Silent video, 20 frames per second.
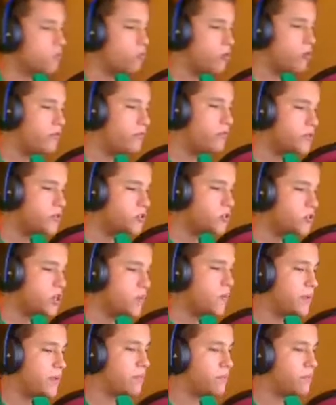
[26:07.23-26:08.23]
We've been
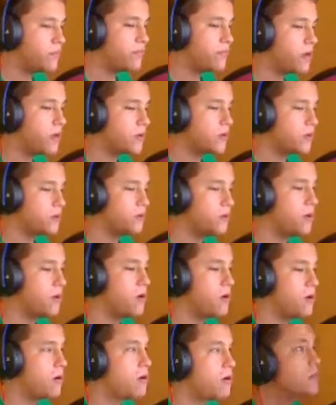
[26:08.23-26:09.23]
streaming for far too
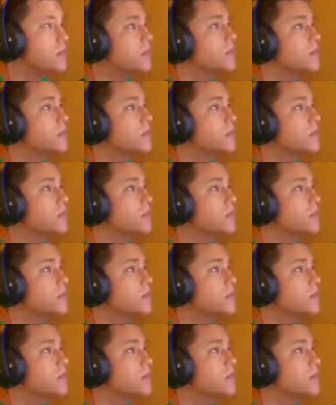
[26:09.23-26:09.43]
long.